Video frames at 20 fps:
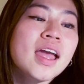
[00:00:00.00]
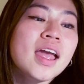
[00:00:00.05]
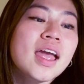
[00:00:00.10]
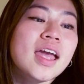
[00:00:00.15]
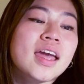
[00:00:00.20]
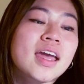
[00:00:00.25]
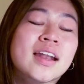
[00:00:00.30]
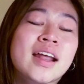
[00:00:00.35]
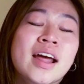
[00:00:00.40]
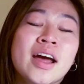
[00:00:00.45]

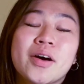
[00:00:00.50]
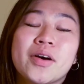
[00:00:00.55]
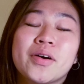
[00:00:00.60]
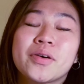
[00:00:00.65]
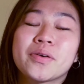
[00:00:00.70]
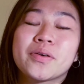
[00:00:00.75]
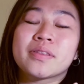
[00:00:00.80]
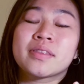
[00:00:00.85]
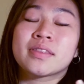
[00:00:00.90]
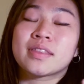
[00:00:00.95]
and
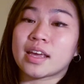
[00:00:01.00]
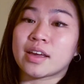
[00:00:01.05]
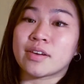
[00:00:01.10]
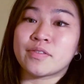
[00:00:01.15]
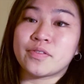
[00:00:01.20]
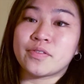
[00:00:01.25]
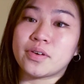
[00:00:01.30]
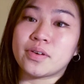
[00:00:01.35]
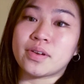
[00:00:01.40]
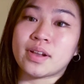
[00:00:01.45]
how
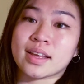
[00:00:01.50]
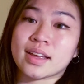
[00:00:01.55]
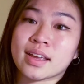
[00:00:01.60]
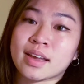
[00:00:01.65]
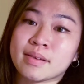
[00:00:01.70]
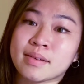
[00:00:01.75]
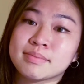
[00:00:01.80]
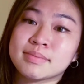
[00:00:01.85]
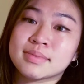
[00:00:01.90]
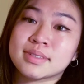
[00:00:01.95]
thankful I
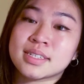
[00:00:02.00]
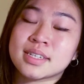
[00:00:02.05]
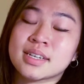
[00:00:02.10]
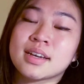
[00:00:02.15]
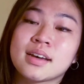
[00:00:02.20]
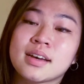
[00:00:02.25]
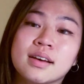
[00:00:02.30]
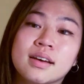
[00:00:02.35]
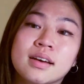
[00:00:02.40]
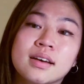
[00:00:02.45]
am
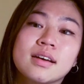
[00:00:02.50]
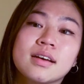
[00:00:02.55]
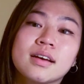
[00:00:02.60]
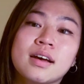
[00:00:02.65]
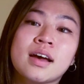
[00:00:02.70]
to